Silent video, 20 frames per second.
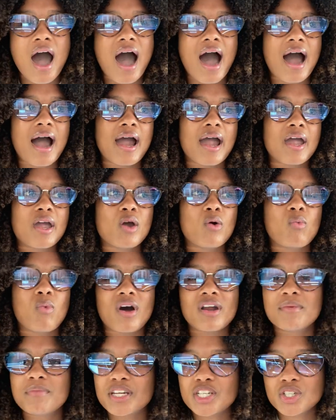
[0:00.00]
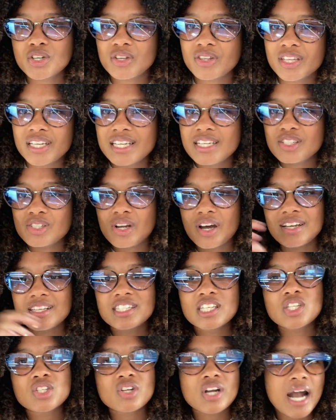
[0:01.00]
I want to make sure that he's not
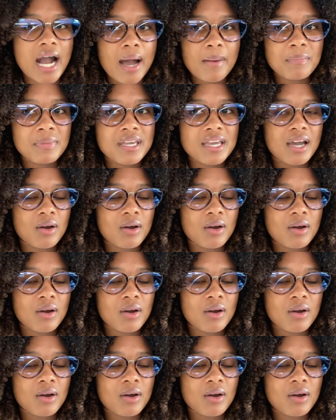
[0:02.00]
scissor happy.